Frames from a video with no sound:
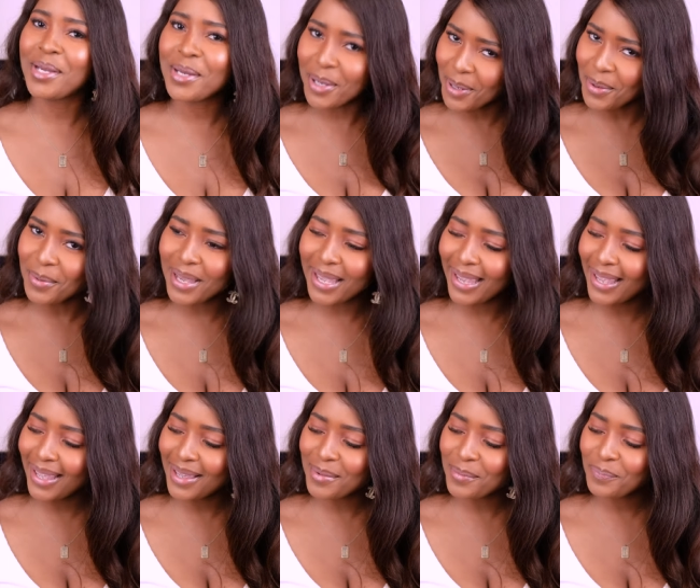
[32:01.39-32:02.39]

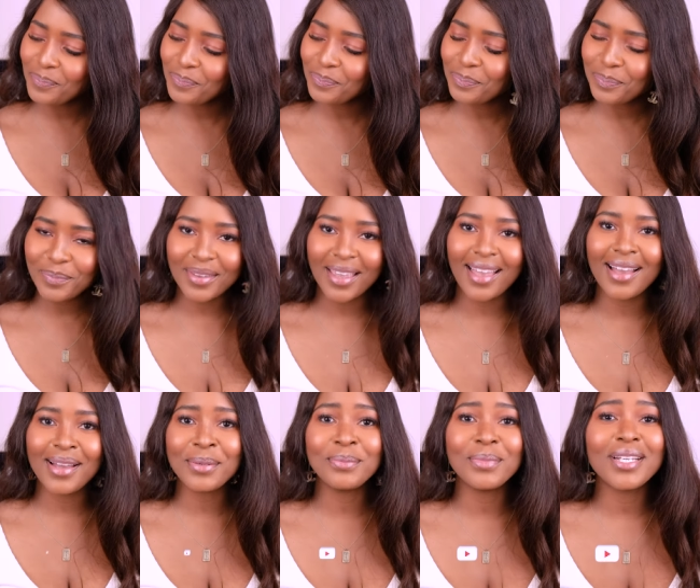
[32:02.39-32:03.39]
going.
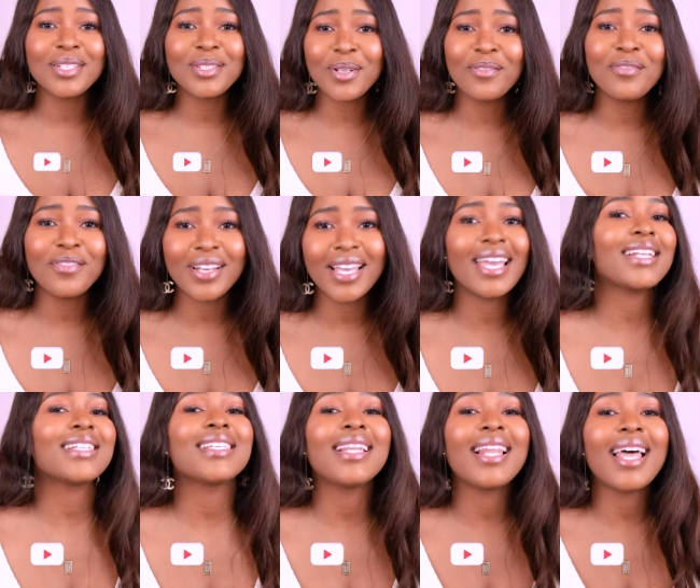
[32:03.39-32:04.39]
Um, don't forget to